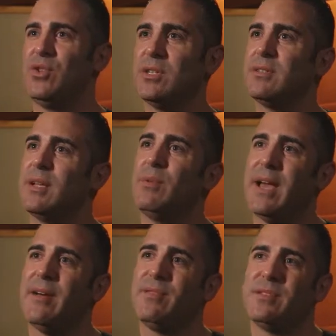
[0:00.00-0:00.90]
just like
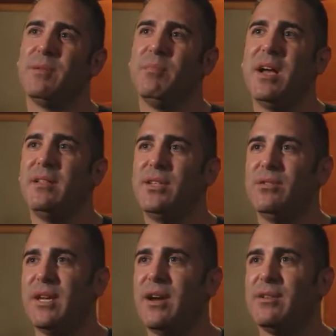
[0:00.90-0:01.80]
we have this compelling
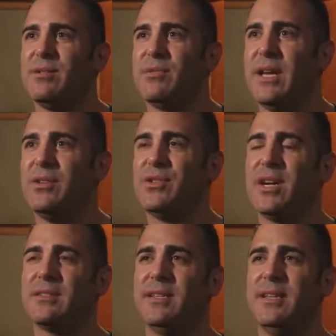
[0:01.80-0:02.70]
new character with
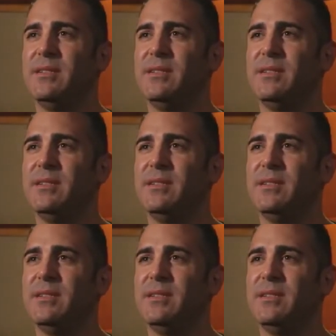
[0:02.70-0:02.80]
Atriox,